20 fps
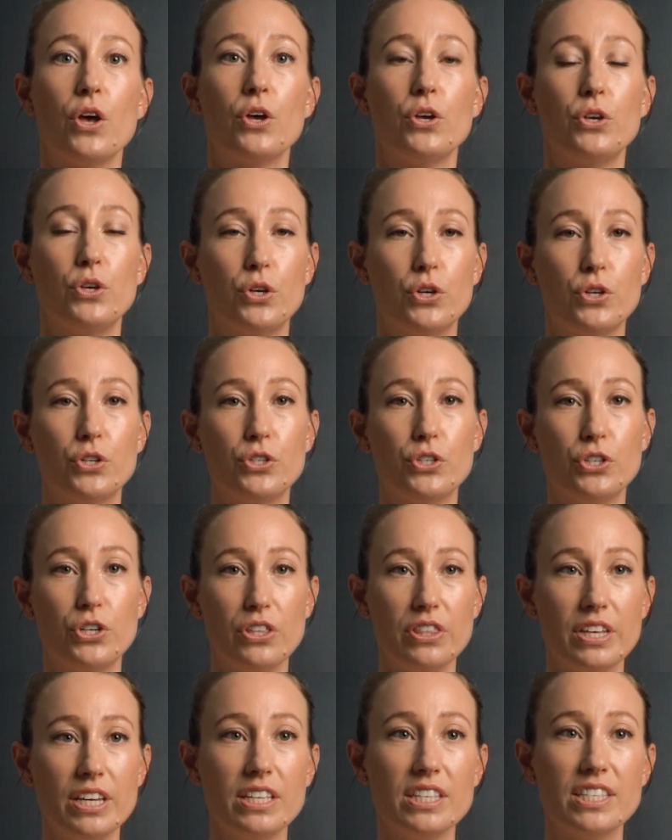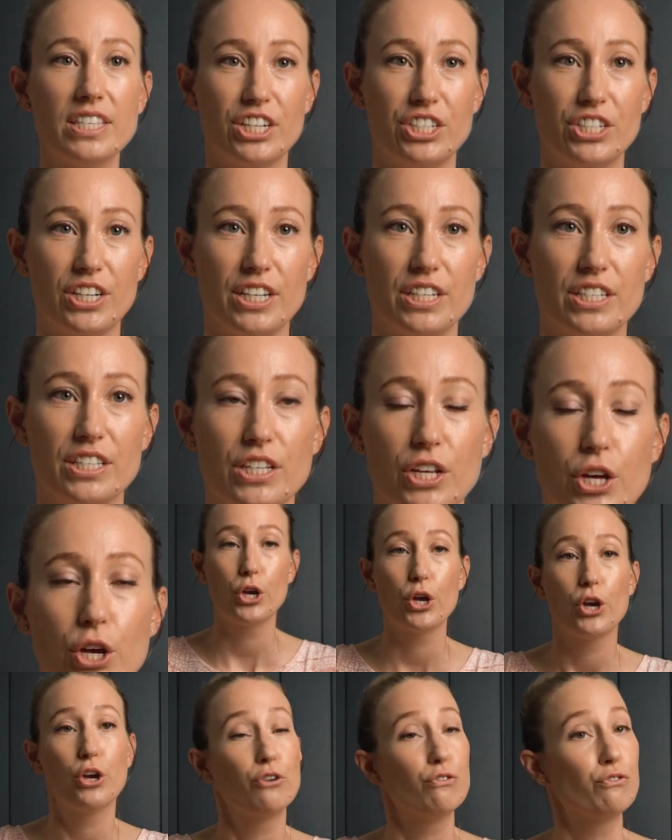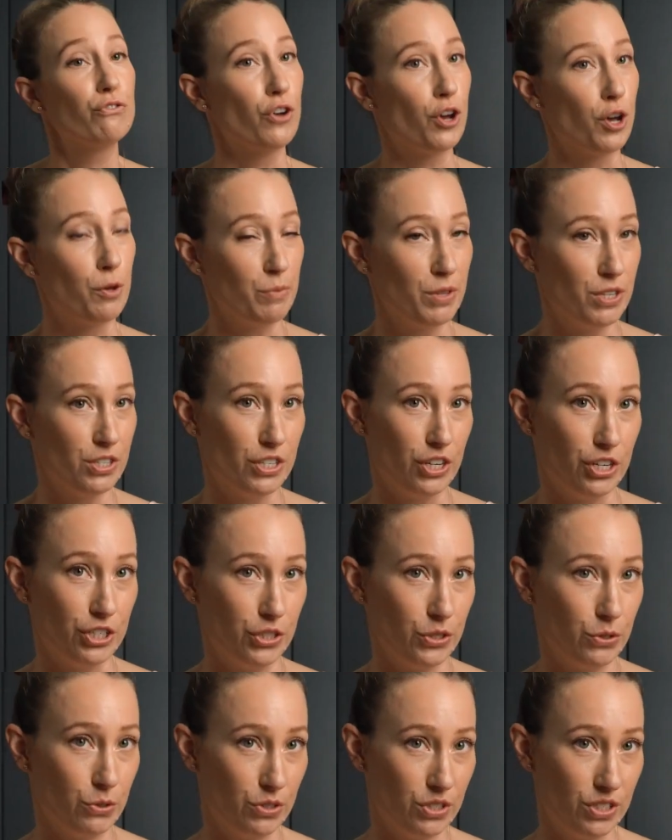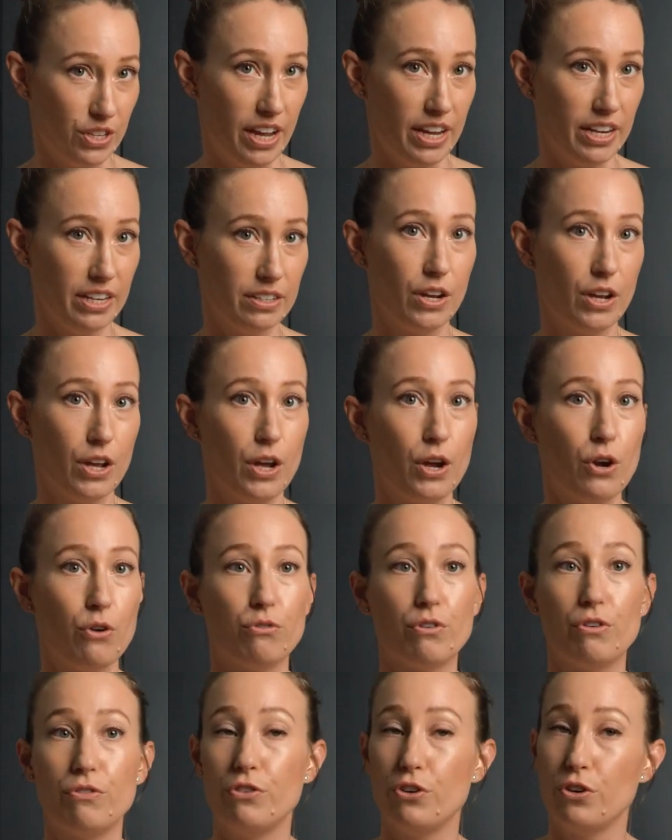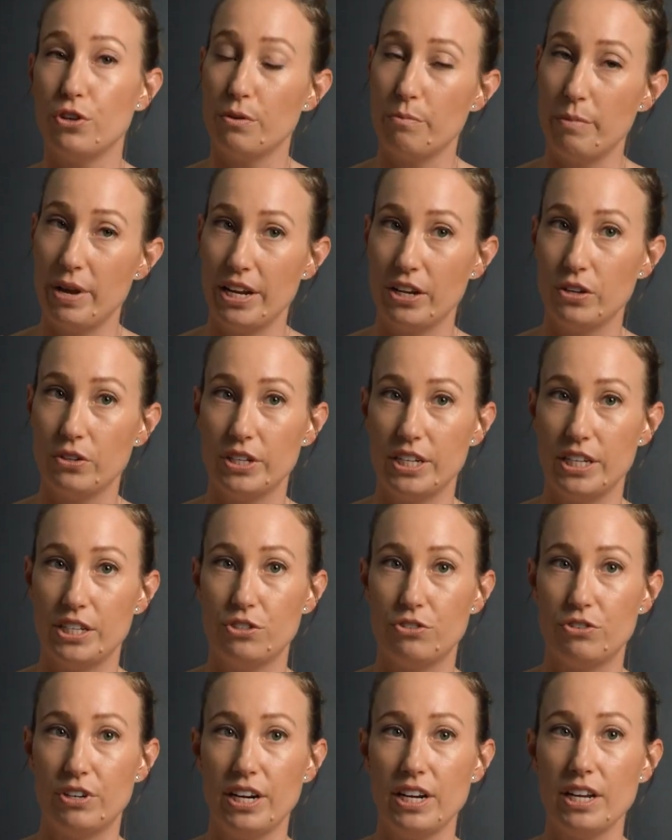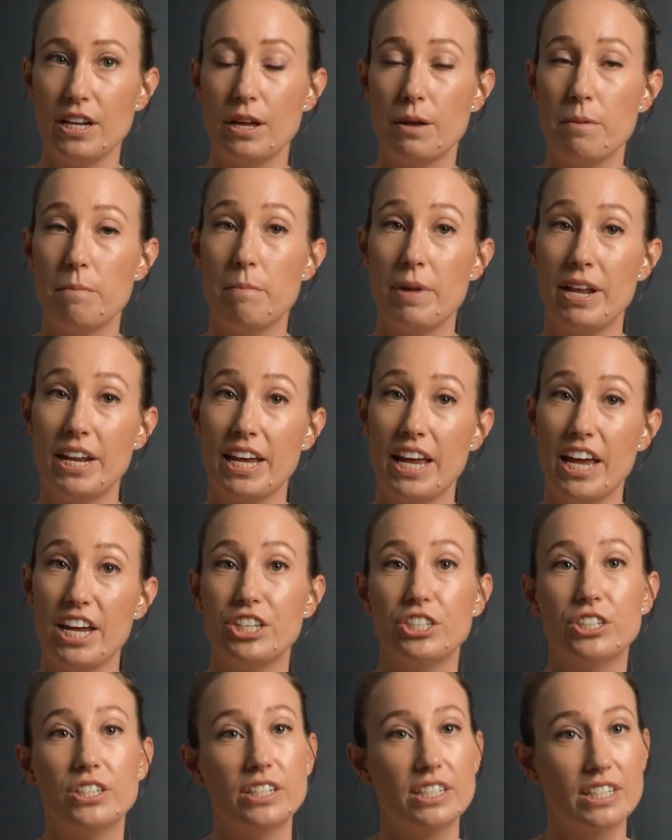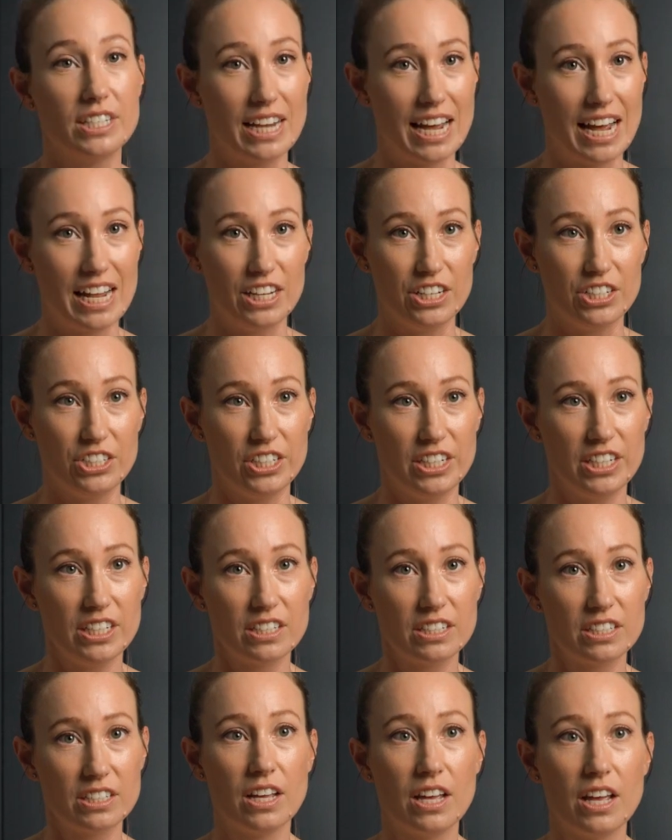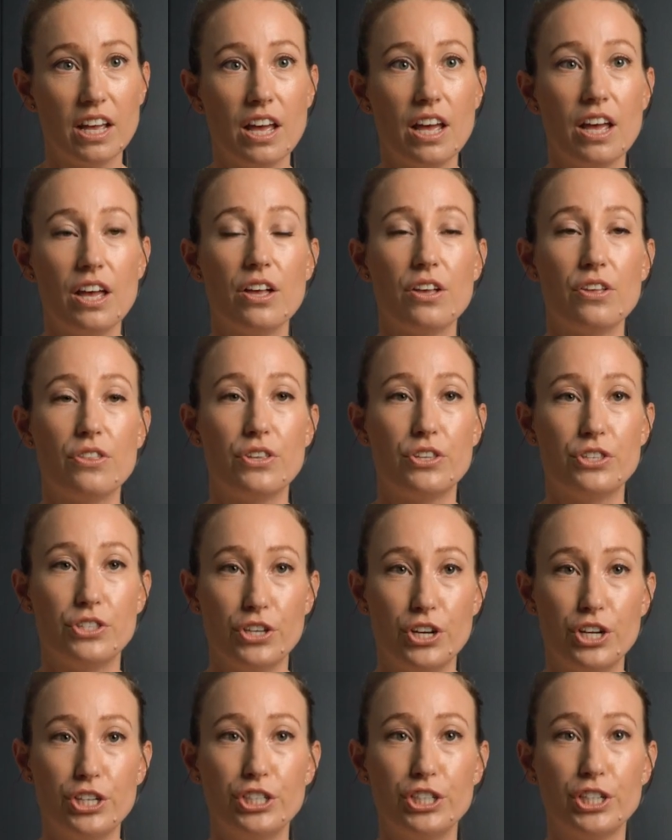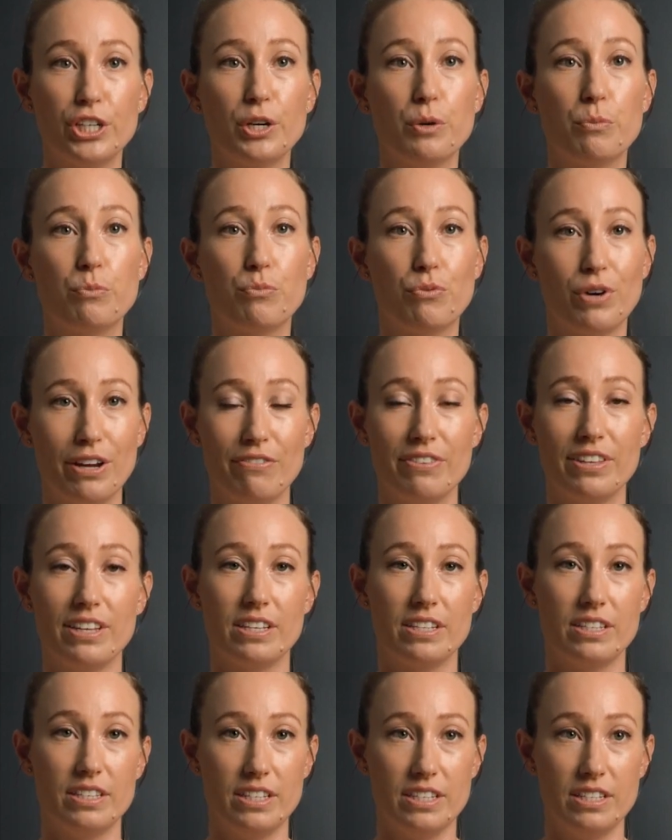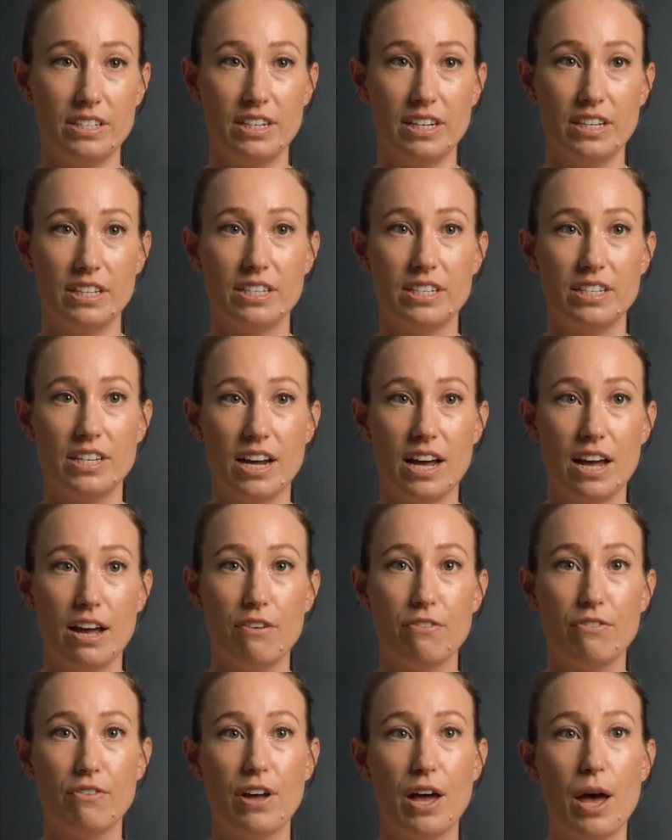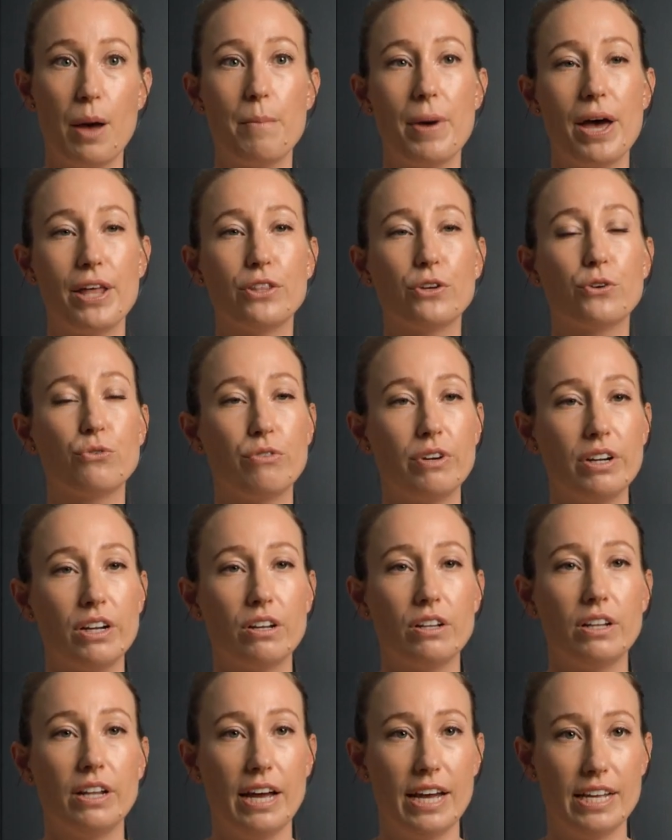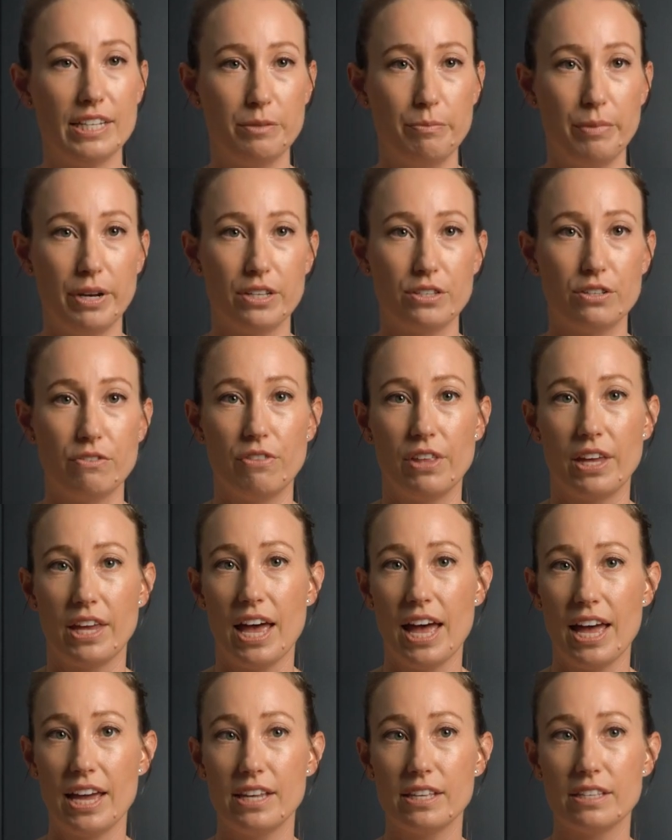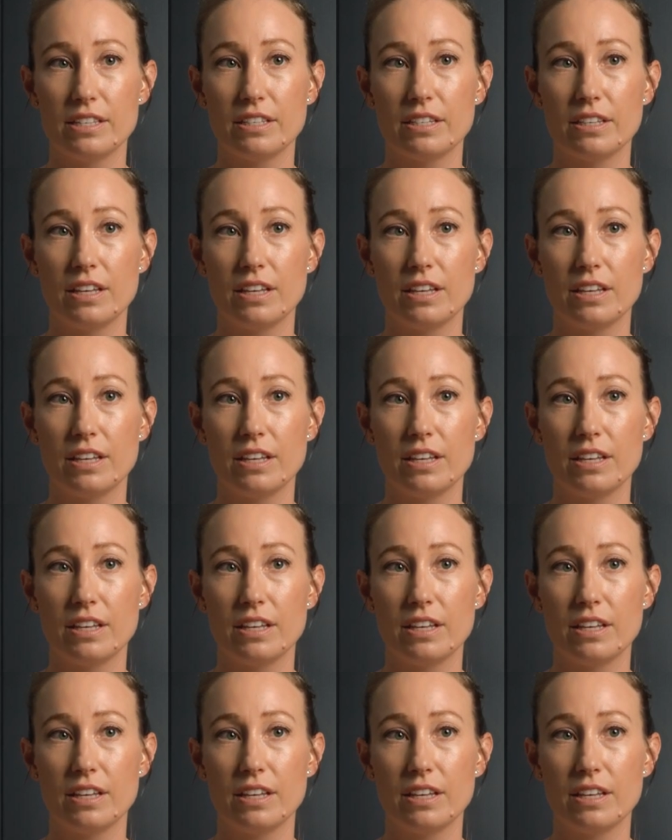You can do things such as confirm the surgical site, review the medical history, medications and allergies. The surgeon can brief the assisting staff about the critical aspects of the case